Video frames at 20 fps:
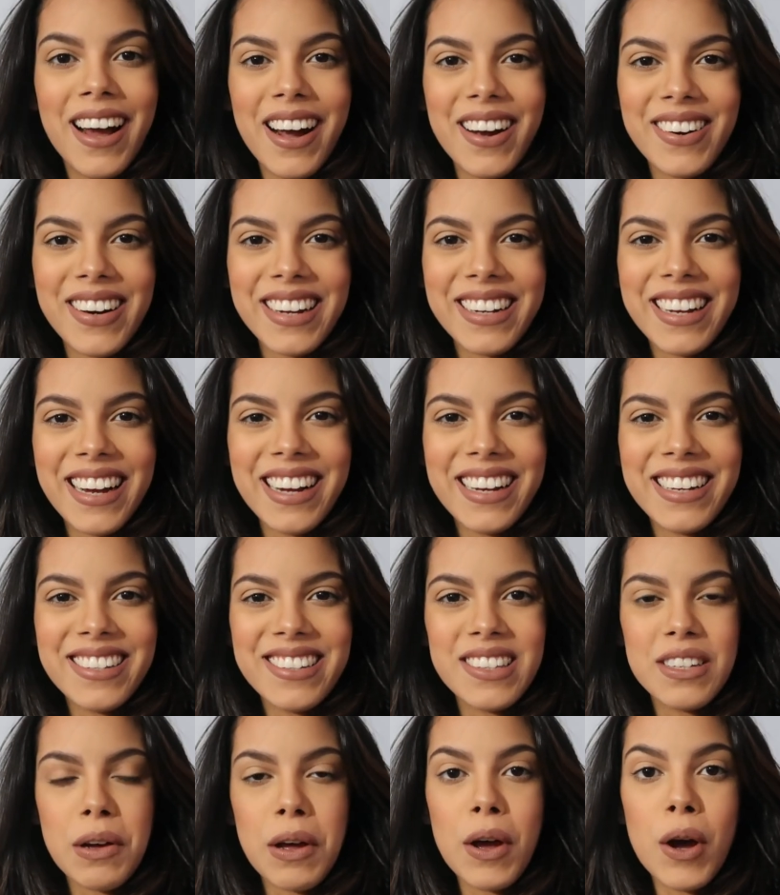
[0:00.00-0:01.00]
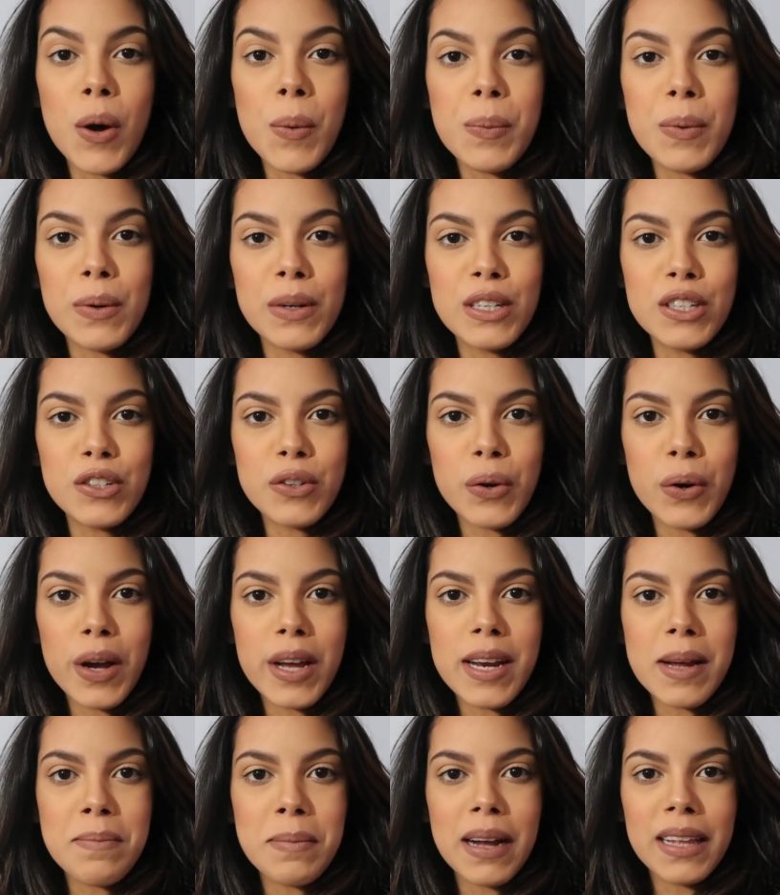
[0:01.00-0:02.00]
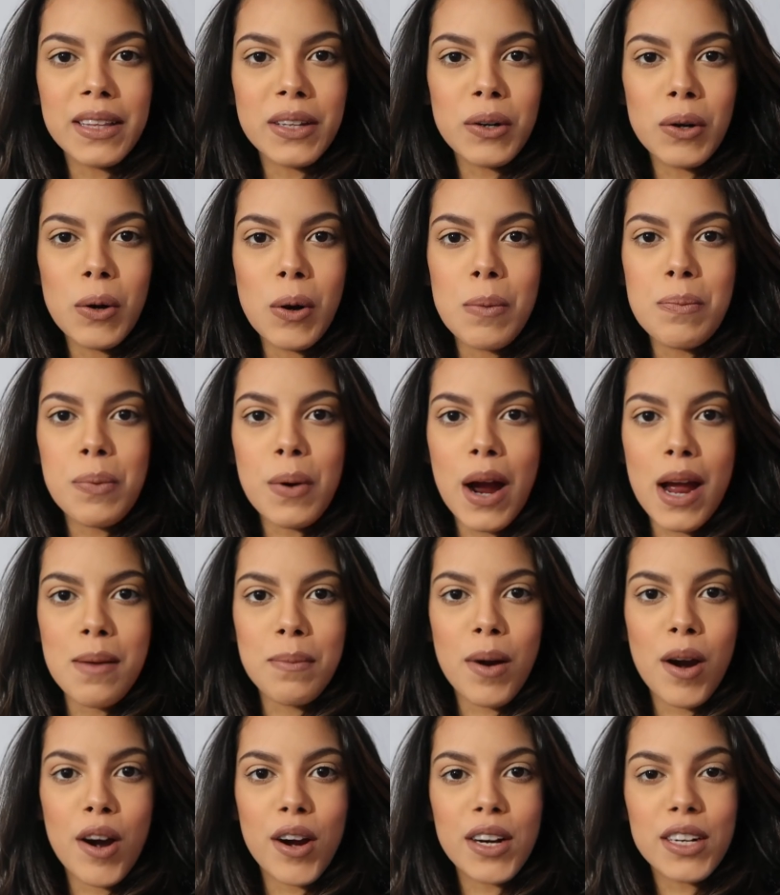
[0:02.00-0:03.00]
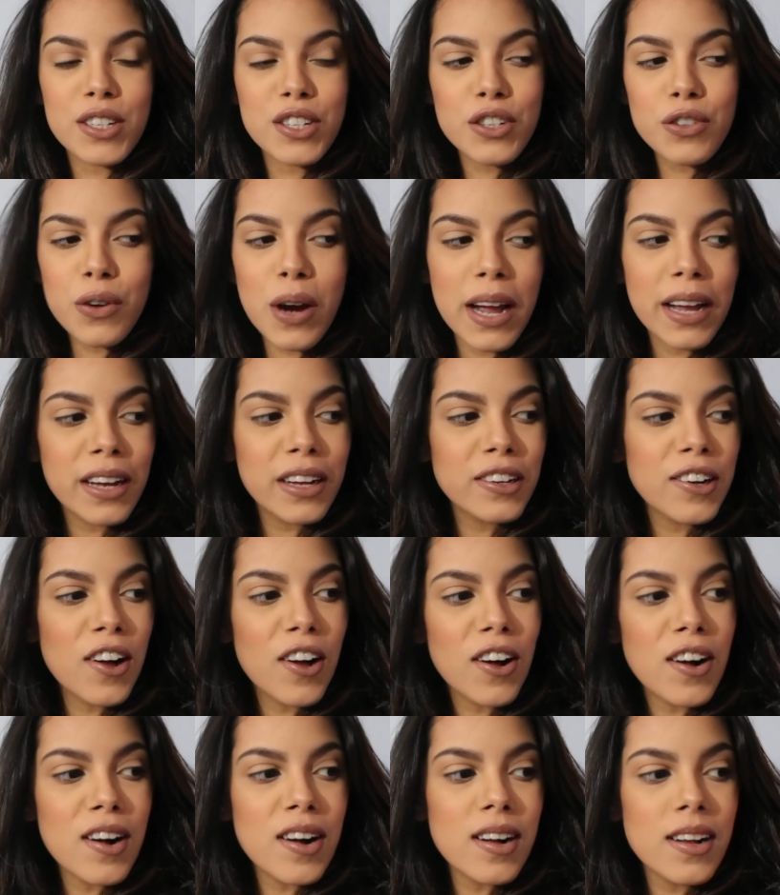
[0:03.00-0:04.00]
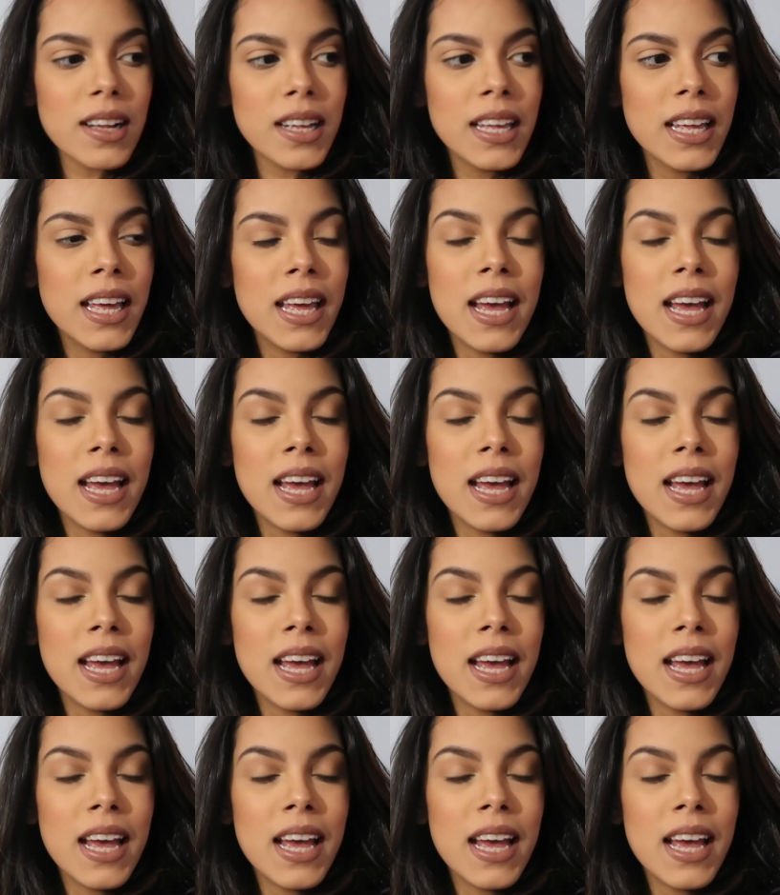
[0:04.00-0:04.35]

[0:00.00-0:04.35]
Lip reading: Alright guys, so I hope you enjoyed my little Primark try-on haul.